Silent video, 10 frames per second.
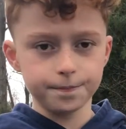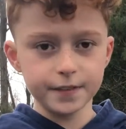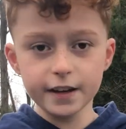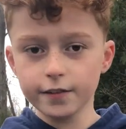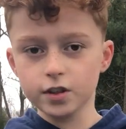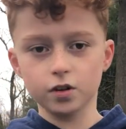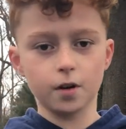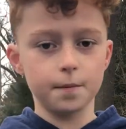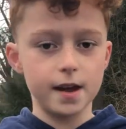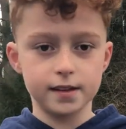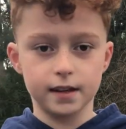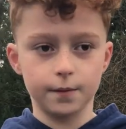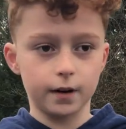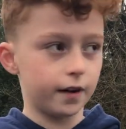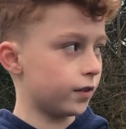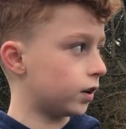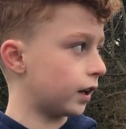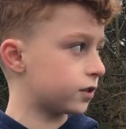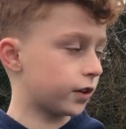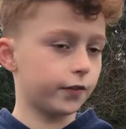EVs are amazing, whatever,
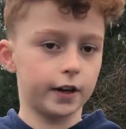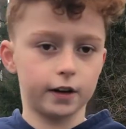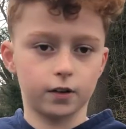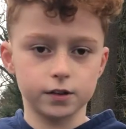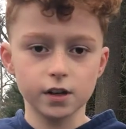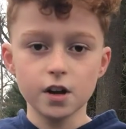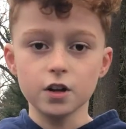electric vehicles.